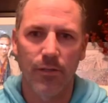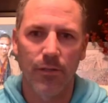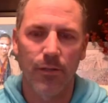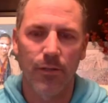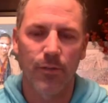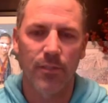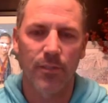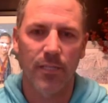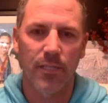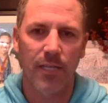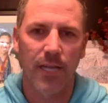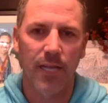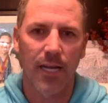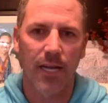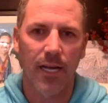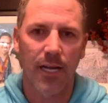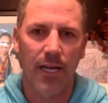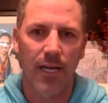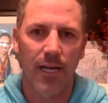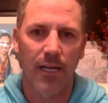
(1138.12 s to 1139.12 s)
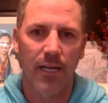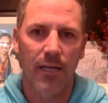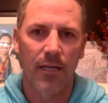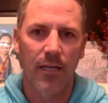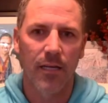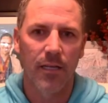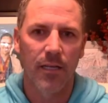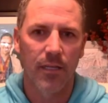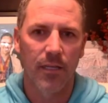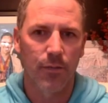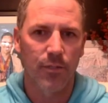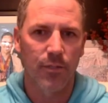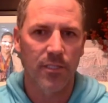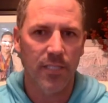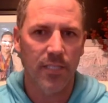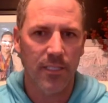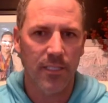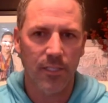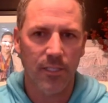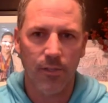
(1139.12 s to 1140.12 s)
was a guy that was
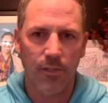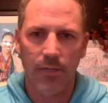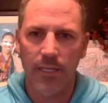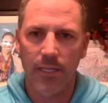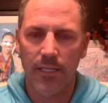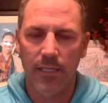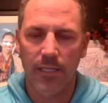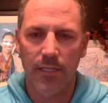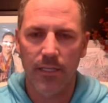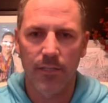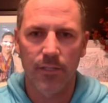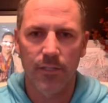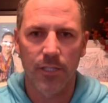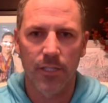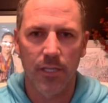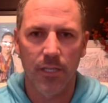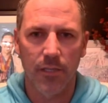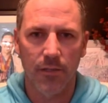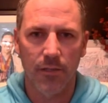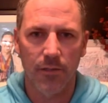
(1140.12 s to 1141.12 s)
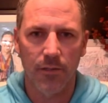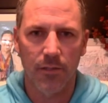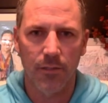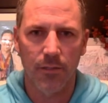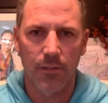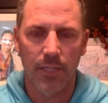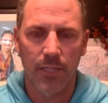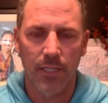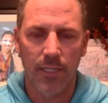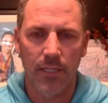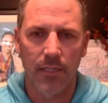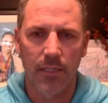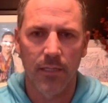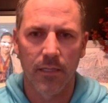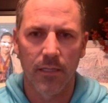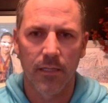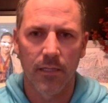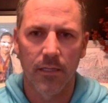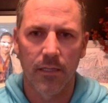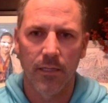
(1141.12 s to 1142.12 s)
6 or 8 years younger than me,
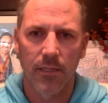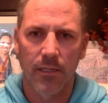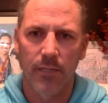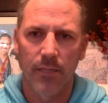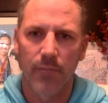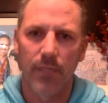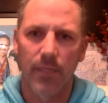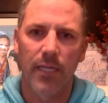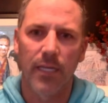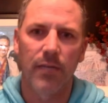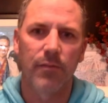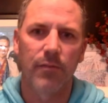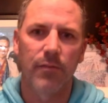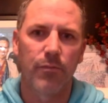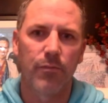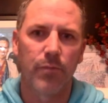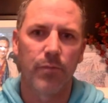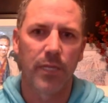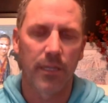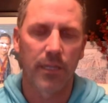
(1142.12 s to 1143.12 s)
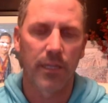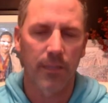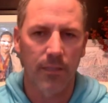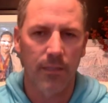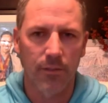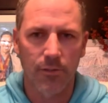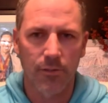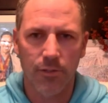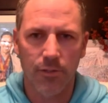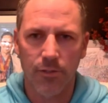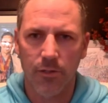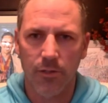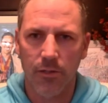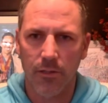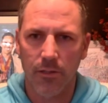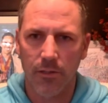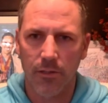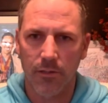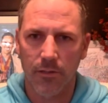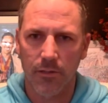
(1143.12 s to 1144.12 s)
that may have been a little
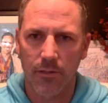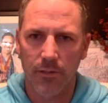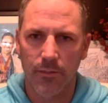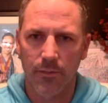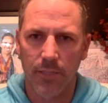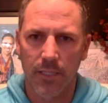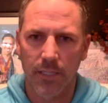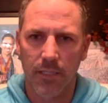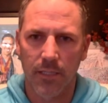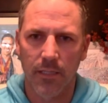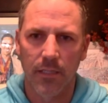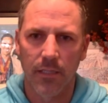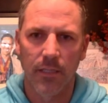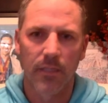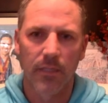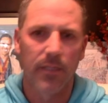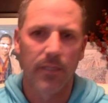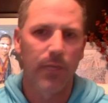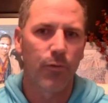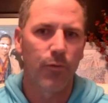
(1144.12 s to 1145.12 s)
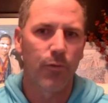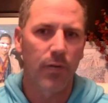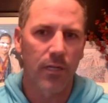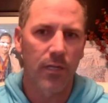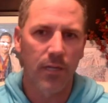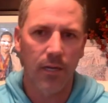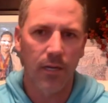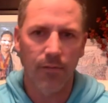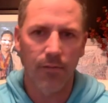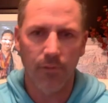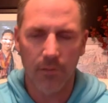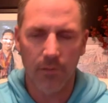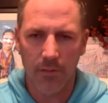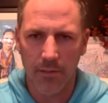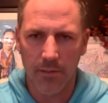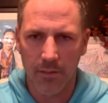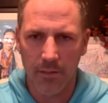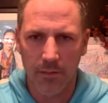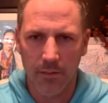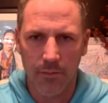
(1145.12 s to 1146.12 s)
stronger than me, that recovered a
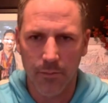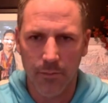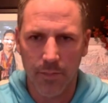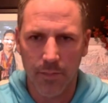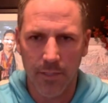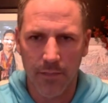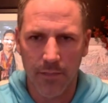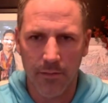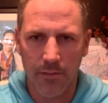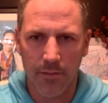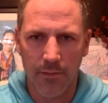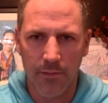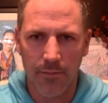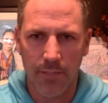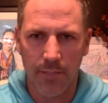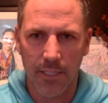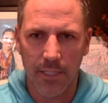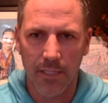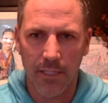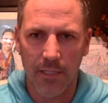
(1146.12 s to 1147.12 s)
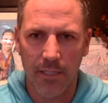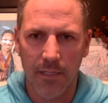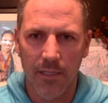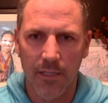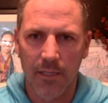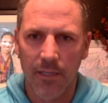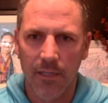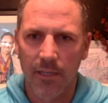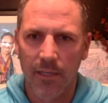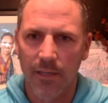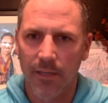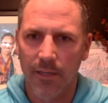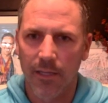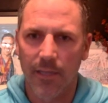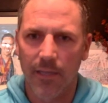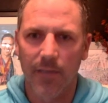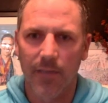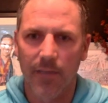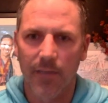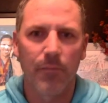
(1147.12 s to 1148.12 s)
little better than me,
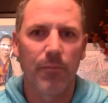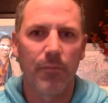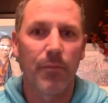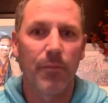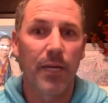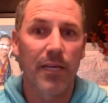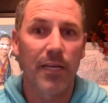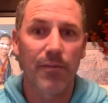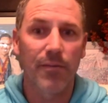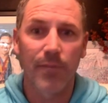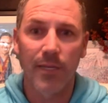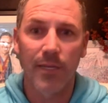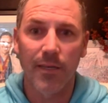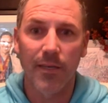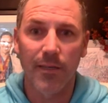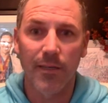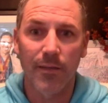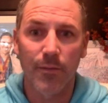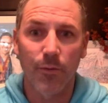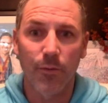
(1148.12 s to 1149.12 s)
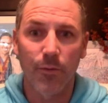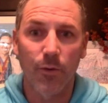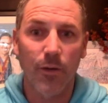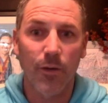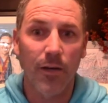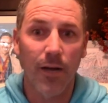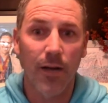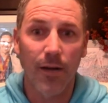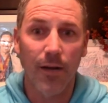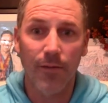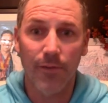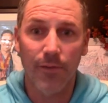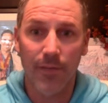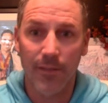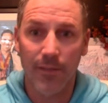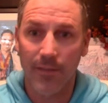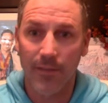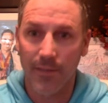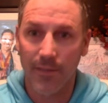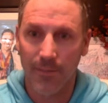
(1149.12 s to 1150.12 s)
that may have been a little more
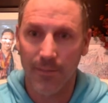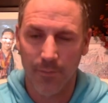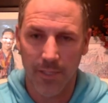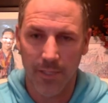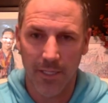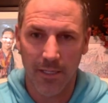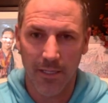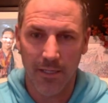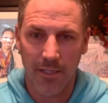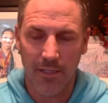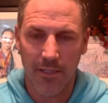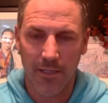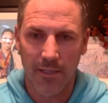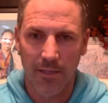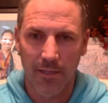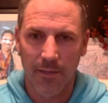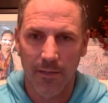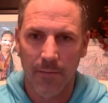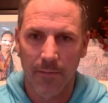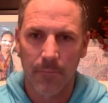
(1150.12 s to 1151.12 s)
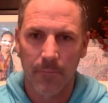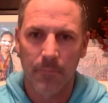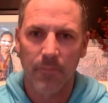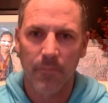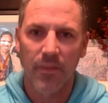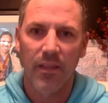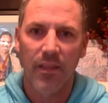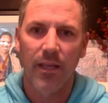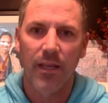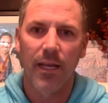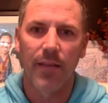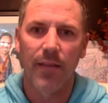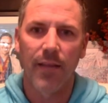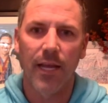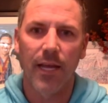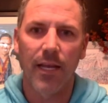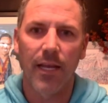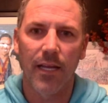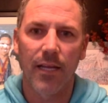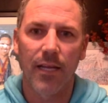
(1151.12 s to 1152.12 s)
confident than me. And
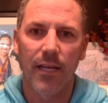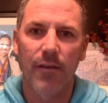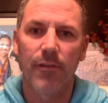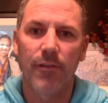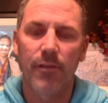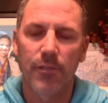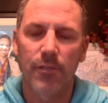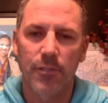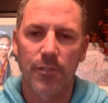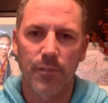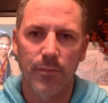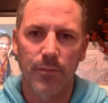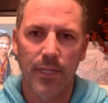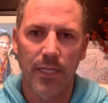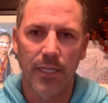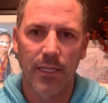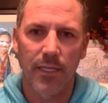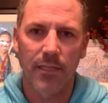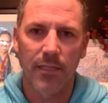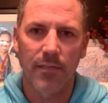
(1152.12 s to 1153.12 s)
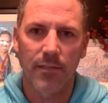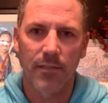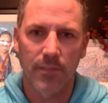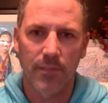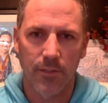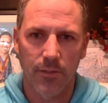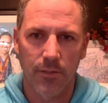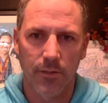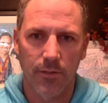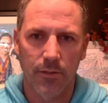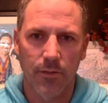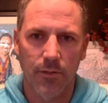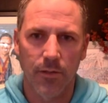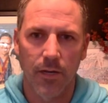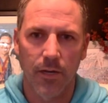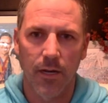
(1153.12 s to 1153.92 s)
that introduced me to